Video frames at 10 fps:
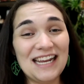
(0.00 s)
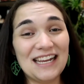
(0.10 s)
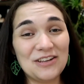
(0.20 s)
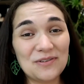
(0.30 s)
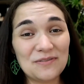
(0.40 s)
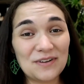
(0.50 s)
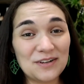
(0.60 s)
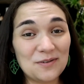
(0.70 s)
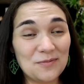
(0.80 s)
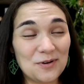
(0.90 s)
and you can
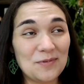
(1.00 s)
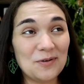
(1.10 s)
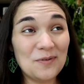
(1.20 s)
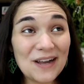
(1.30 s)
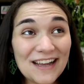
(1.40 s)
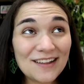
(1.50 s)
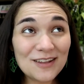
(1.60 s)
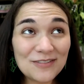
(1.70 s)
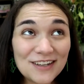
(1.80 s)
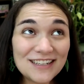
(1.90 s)
find out more about why on
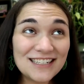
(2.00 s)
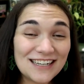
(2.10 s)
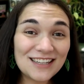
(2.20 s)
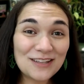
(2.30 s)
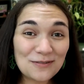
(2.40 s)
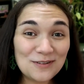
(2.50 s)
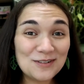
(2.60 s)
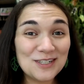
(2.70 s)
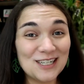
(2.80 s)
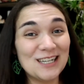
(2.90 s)
the vlog channel in the
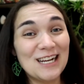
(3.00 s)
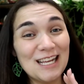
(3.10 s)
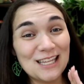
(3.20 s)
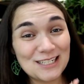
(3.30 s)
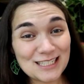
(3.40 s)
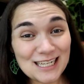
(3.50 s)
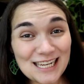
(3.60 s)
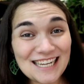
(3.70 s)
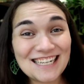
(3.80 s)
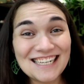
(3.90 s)
future. There's a
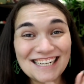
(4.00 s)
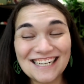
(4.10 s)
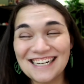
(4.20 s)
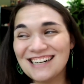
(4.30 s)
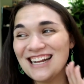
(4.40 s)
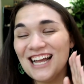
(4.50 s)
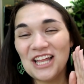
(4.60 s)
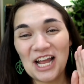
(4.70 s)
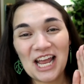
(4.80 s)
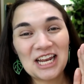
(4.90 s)
hint here.
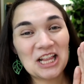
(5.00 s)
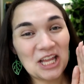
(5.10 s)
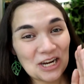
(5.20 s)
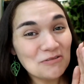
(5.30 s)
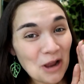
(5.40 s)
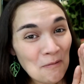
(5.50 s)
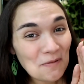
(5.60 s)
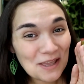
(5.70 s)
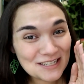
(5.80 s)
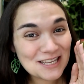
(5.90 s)
I had a lot of
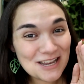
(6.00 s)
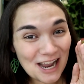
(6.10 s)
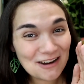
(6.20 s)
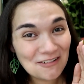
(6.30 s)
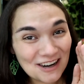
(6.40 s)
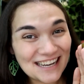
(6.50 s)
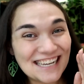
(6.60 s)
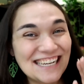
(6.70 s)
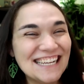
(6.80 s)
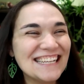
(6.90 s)
dumplings in Taiwan.